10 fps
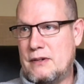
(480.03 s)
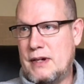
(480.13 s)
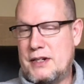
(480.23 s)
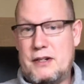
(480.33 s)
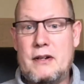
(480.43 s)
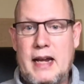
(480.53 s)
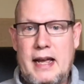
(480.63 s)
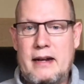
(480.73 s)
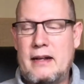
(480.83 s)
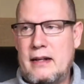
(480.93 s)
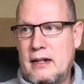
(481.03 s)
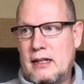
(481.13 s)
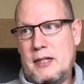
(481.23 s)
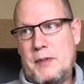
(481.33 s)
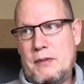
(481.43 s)
correction. You can
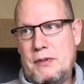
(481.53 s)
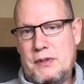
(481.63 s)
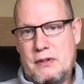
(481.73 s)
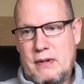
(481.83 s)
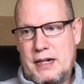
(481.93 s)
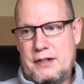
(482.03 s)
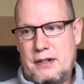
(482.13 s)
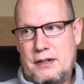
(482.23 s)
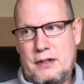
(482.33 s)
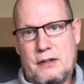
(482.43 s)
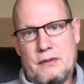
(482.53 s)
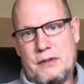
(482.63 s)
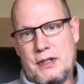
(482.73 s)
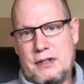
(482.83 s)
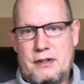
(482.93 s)
limit Roon's correction to
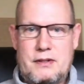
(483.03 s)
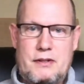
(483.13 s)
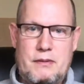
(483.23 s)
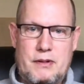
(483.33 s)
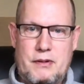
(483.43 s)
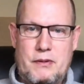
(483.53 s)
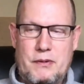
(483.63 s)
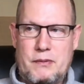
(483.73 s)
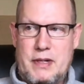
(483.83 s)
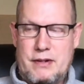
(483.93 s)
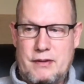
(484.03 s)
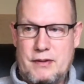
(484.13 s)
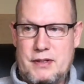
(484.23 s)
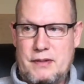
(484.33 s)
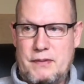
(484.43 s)
just 200 or 300
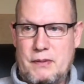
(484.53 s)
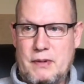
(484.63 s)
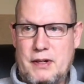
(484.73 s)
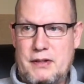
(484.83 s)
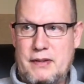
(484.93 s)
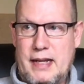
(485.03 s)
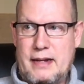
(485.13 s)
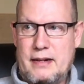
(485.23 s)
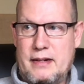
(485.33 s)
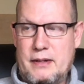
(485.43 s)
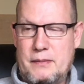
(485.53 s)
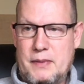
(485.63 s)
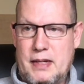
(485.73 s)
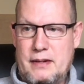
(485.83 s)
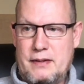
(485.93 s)
hertz if you want to do that and
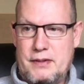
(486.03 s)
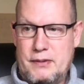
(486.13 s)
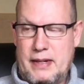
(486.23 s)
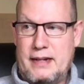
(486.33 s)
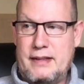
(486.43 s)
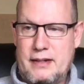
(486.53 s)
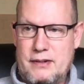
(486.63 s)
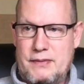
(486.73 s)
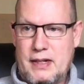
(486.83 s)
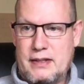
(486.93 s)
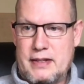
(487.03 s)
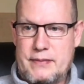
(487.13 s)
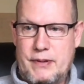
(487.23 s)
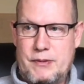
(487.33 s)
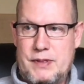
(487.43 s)
not do anything to affect the high
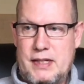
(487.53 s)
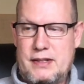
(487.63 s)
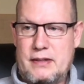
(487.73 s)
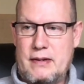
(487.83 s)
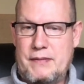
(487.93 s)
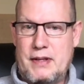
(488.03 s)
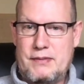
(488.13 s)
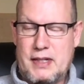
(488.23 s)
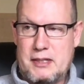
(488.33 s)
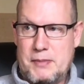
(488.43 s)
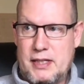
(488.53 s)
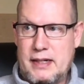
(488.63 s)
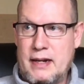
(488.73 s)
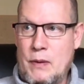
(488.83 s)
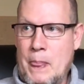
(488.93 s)
frequencies. So you have that flexibility.